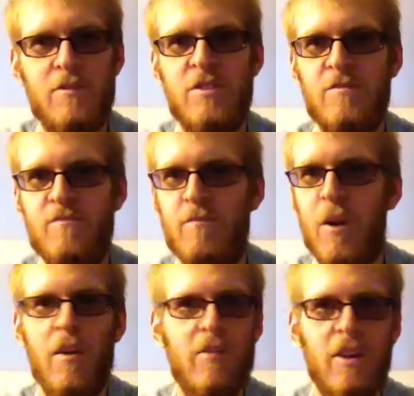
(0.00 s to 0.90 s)
just
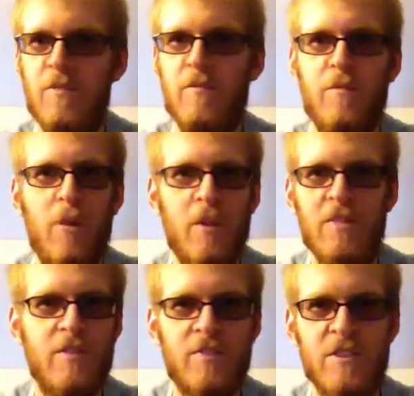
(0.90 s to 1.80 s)
perfect
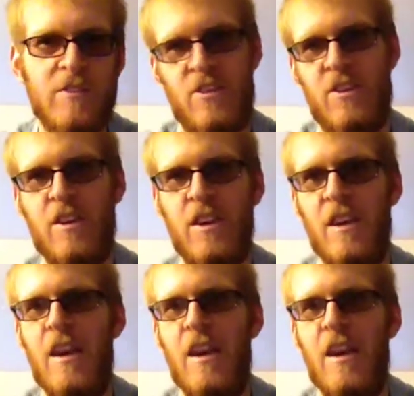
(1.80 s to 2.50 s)
40s, 50s look.